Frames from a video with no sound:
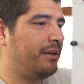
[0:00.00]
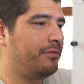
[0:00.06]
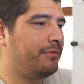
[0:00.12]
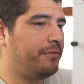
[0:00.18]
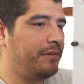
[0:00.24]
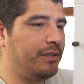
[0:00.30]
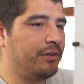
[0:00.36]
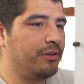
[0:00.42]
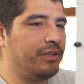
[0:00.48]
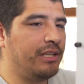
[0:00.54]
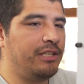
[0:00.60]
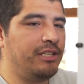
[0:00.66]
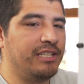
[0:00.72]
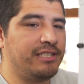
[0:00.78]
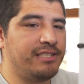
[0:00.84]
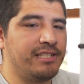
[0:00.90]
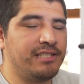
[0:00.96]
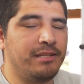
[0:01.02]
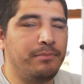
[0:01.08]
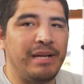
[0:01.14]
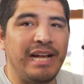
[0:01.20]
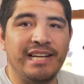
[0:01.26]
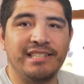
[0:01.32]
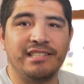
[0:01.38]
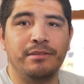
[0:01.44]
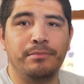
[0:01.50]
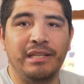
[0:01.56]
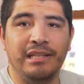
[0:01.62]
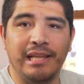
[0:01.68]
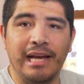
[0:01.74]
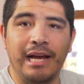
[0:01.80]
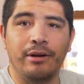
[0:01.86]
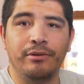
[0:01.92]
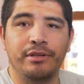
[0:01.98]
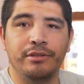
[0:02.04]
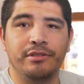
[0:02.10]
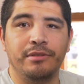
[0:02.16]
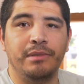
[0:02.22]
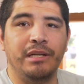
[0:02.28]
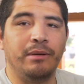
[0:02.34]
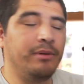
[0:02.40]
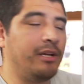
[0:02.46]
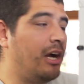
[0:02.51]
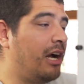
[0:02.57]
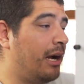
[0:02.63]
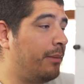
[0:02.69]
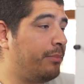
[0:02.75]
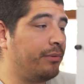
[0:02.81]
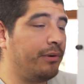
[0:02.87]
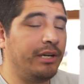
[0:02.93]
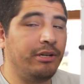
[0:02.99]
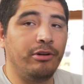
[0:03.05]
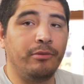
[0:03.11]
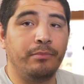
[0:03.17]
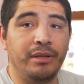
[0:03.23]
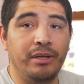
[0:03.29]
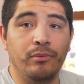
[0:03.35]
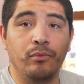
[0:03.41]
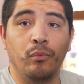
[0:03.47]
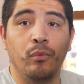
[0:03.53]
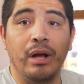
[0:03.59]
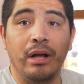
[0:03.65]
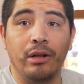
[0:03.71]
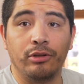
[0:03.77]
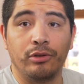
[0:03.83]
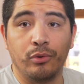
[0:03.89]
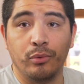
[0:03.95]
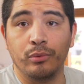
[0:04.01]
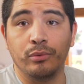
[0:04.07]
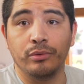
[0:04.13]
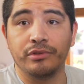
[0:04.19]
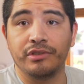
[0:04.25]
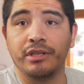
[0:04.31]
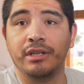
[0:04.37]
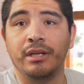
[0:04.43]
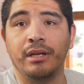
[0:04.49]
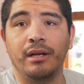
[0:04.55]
feel that the system has to be loud to be able to operate or be well cooled.